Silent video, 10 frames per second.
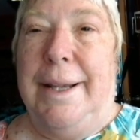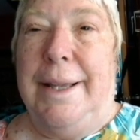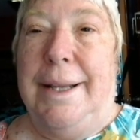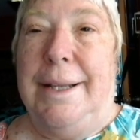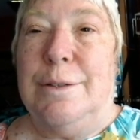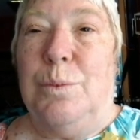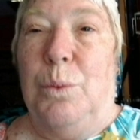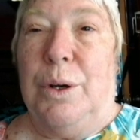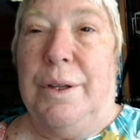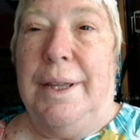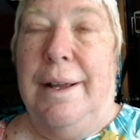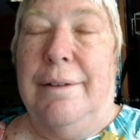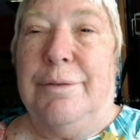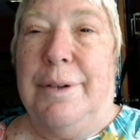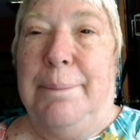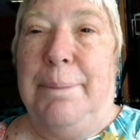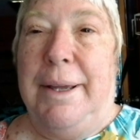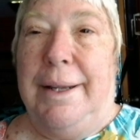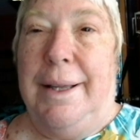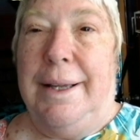it is worth every
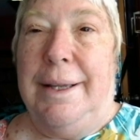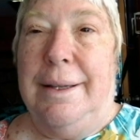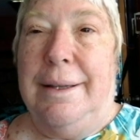penny.